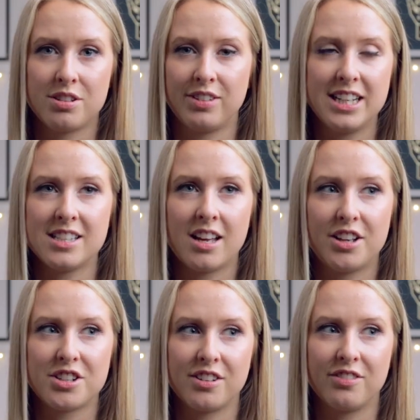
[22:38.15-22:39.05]
to
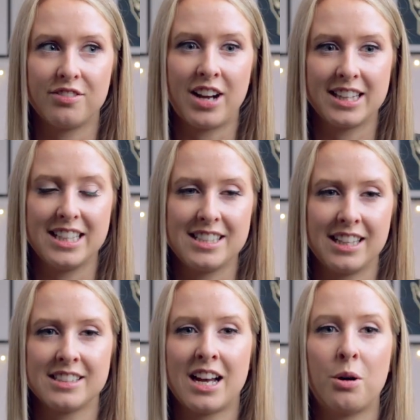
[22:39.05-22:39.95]
research and find these
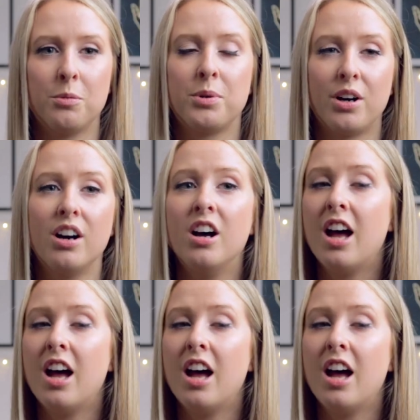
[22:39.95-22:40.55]
things out but